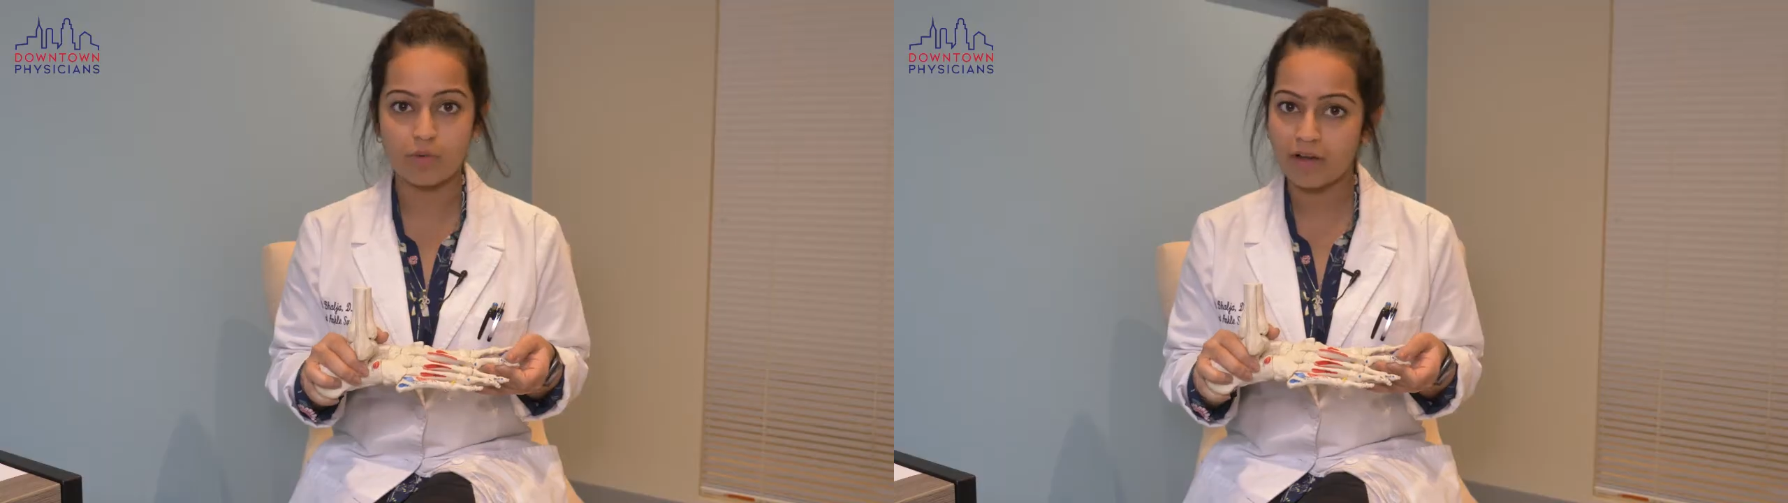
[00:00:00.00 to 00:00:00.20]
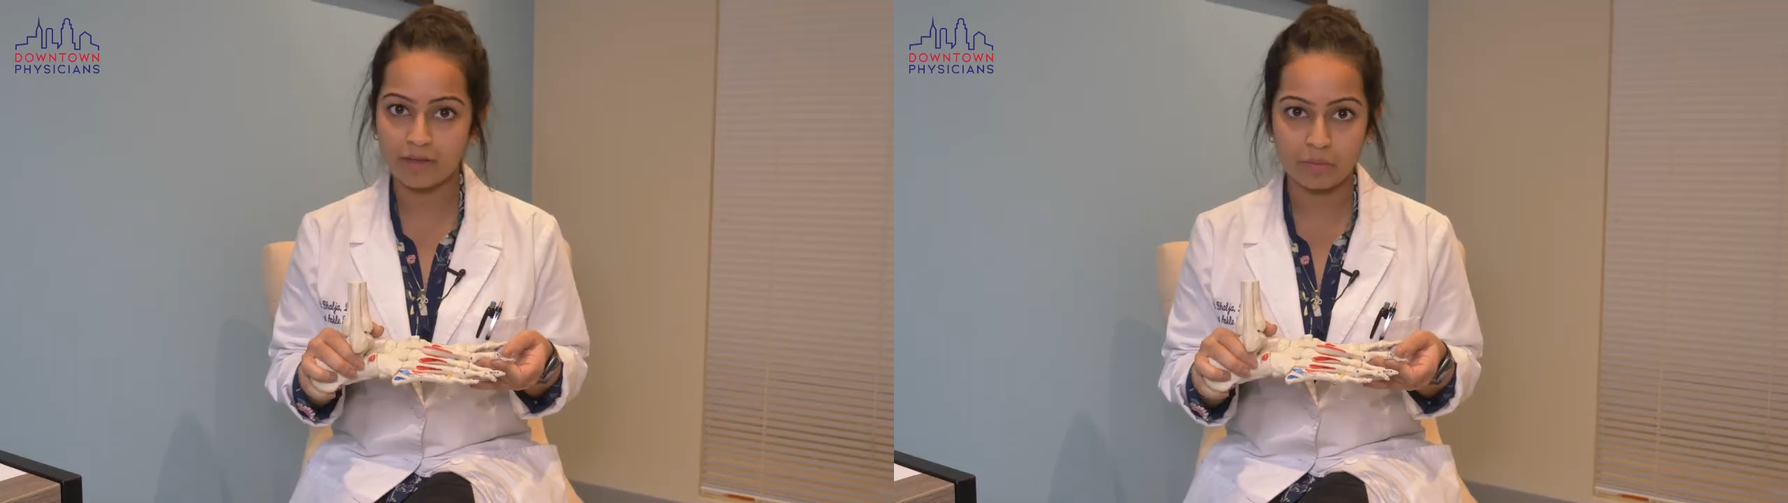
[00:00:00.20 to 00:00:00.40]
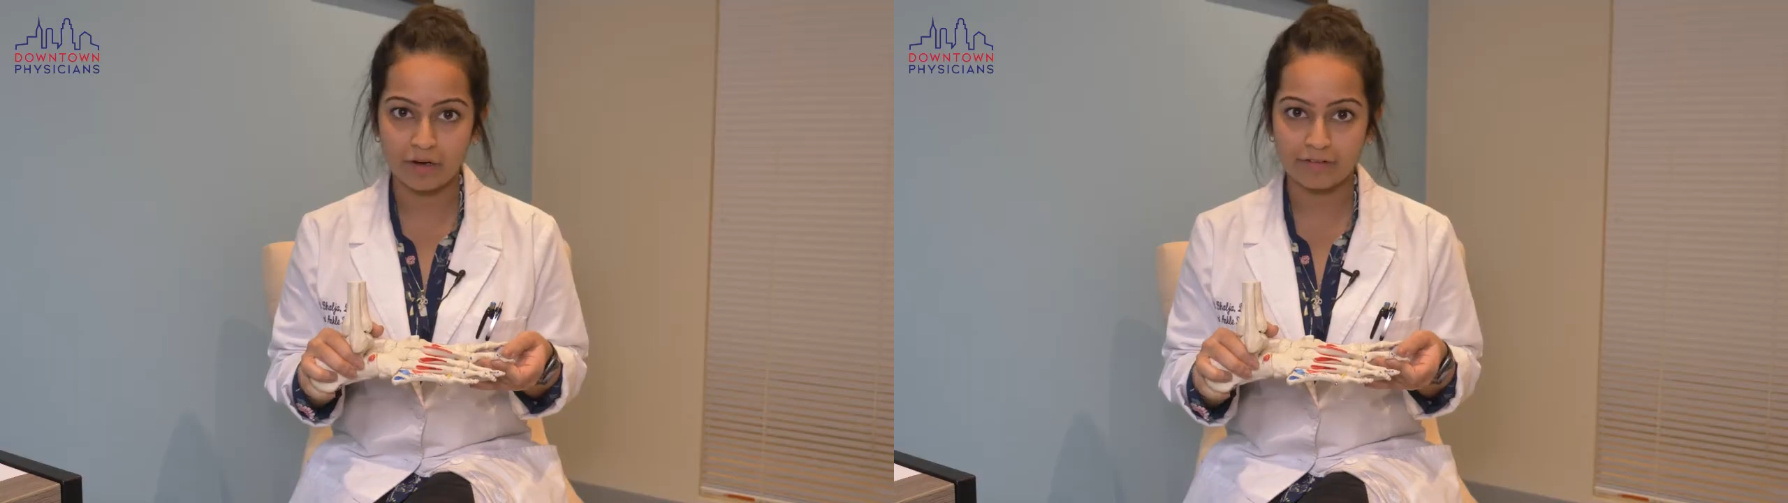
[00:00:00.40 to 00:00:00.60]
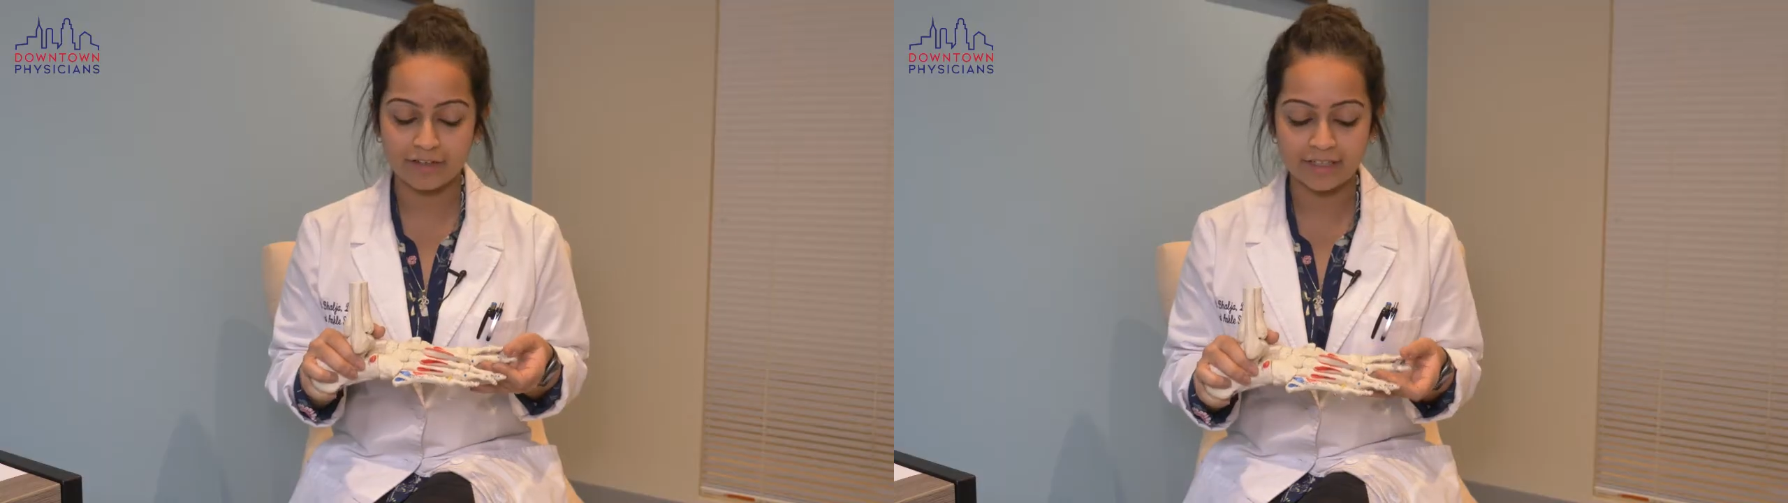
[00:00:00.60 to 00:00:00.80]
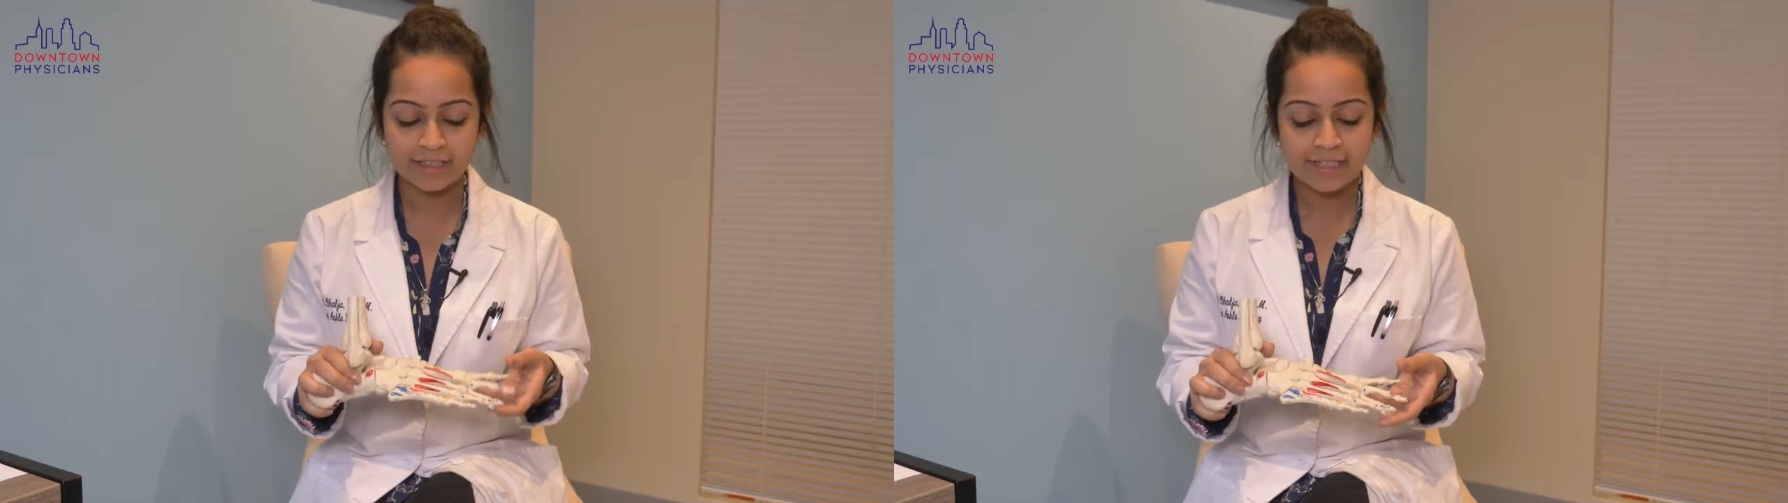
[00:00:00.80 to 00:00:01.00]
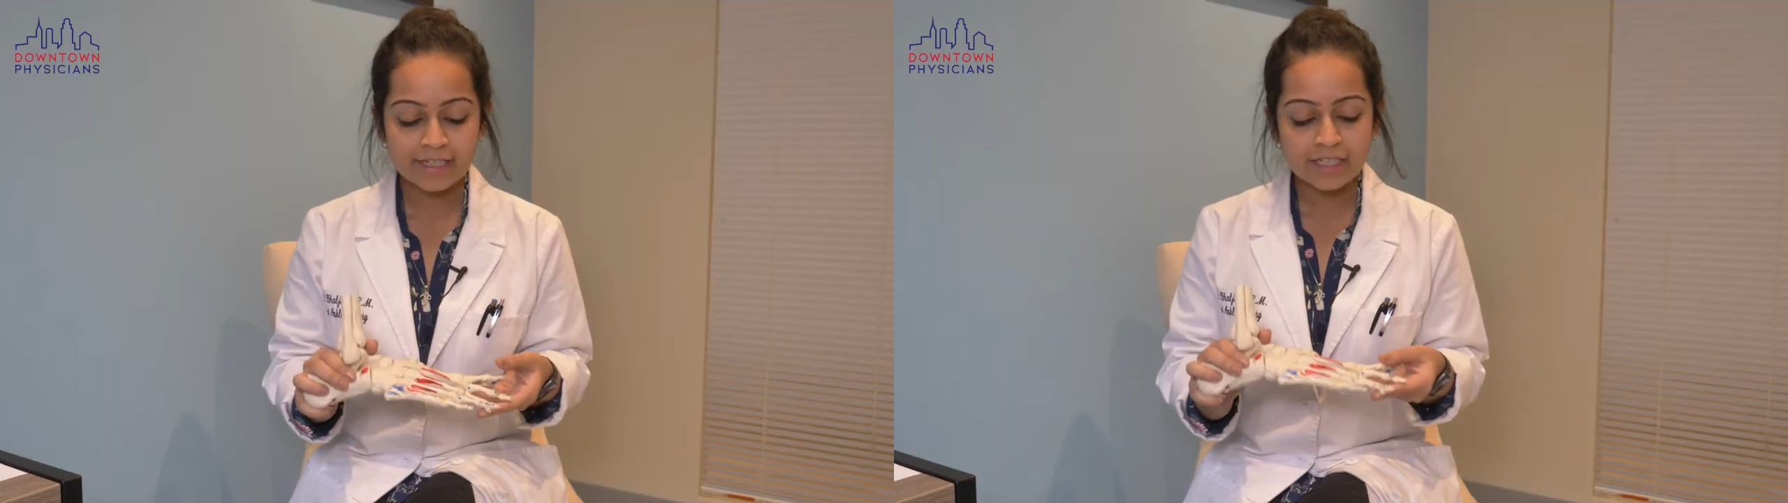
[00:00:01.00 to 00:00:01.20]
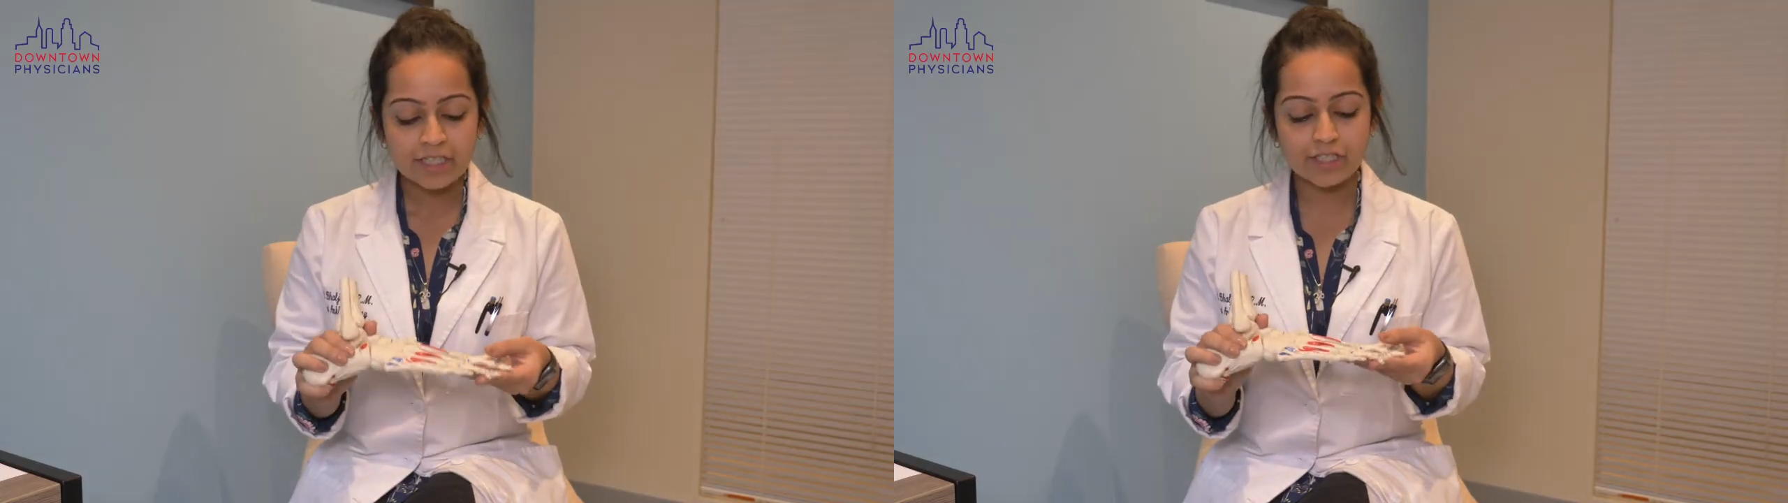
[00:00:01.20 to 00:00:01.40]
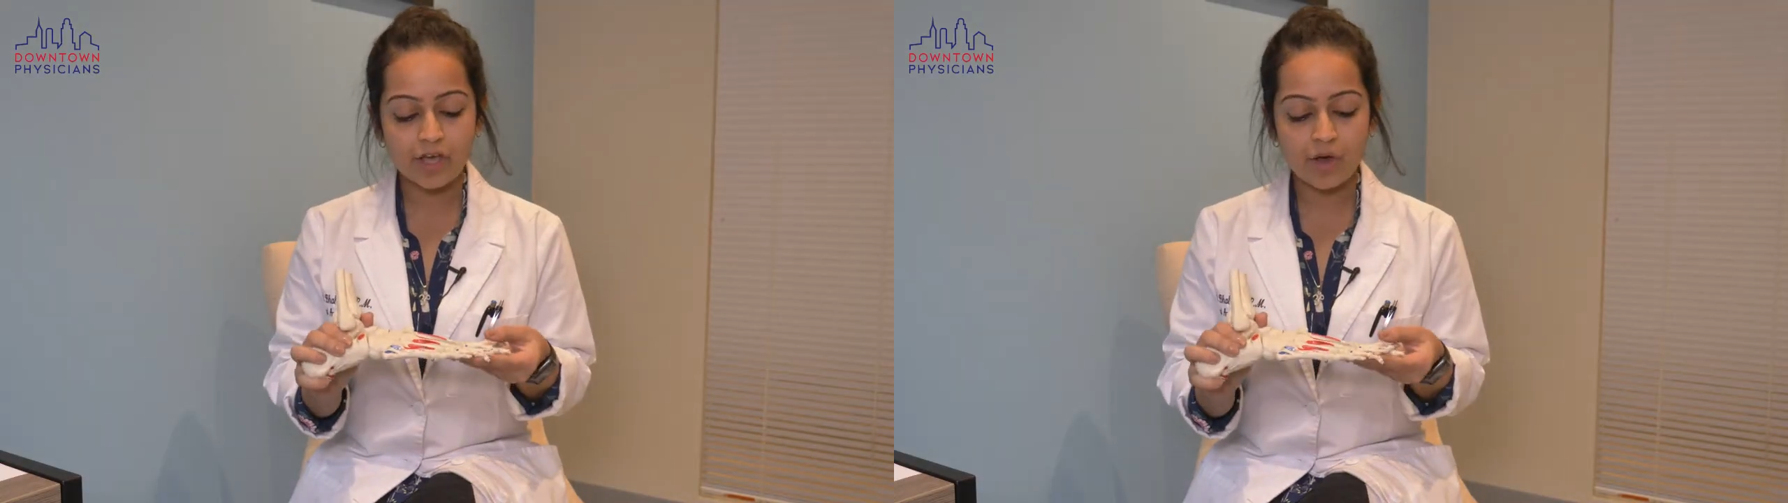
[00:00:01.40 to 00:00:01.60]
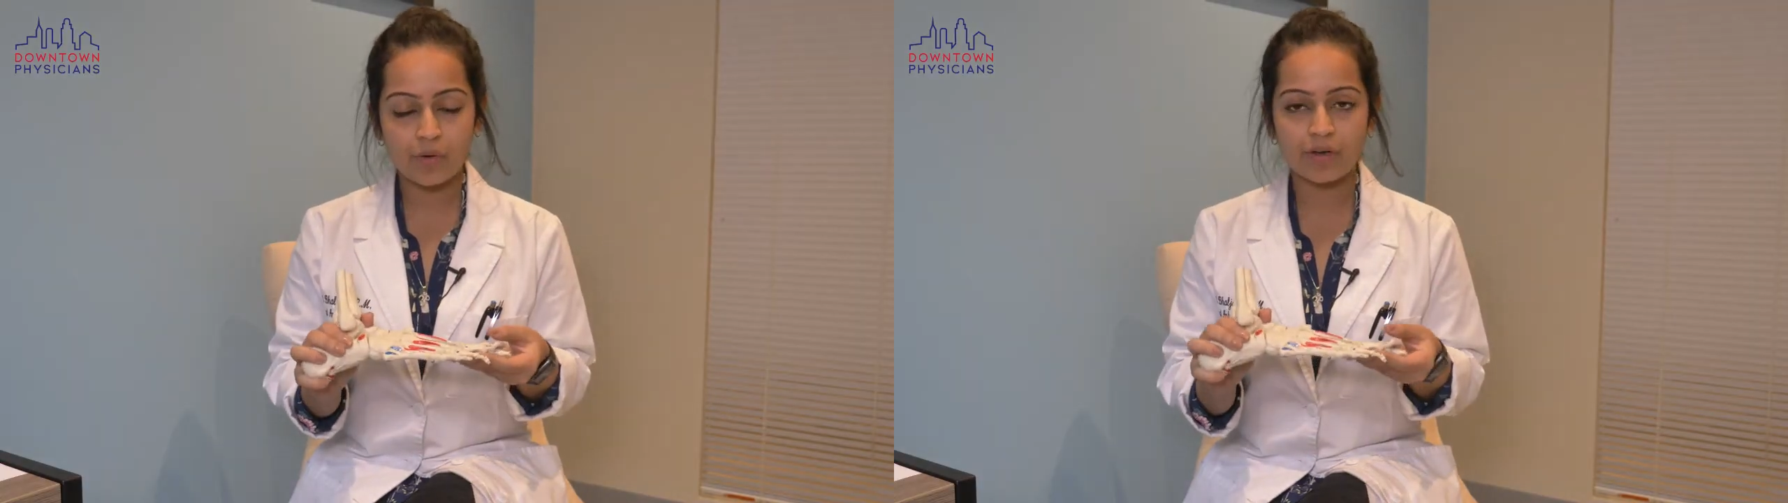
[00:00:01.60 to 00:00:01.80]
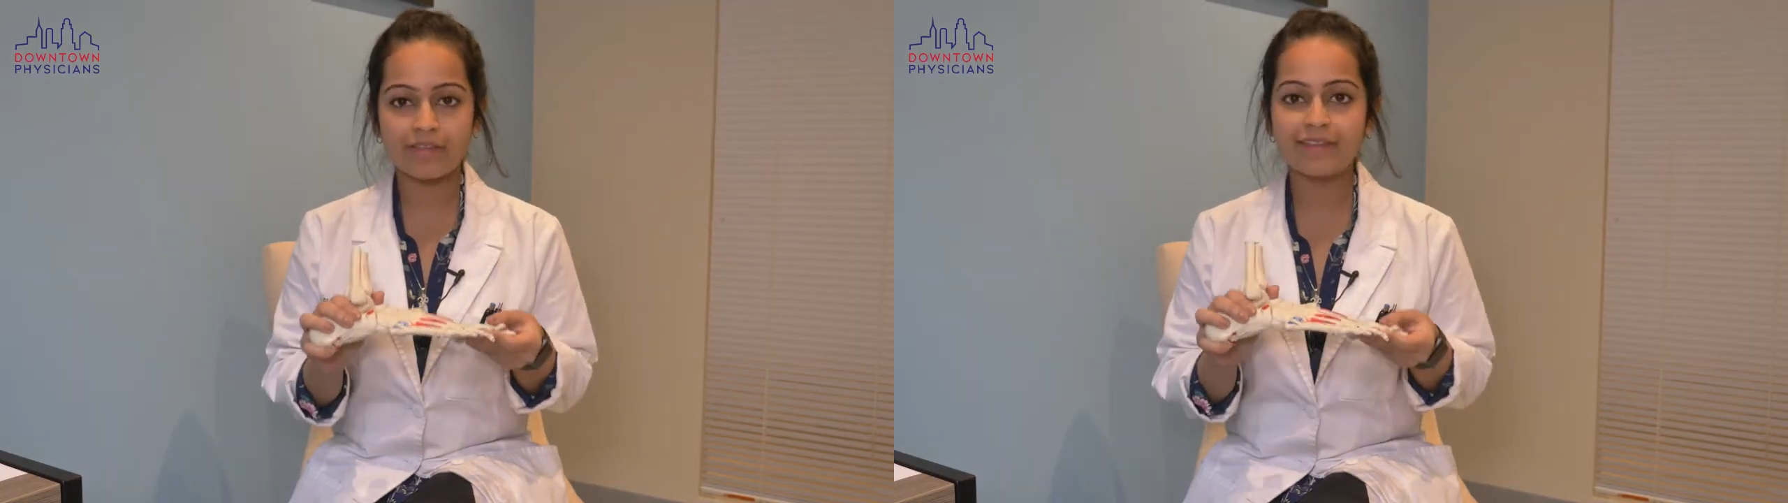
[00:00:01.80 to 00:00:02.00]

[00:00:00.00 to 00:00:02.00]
walking barefoot. So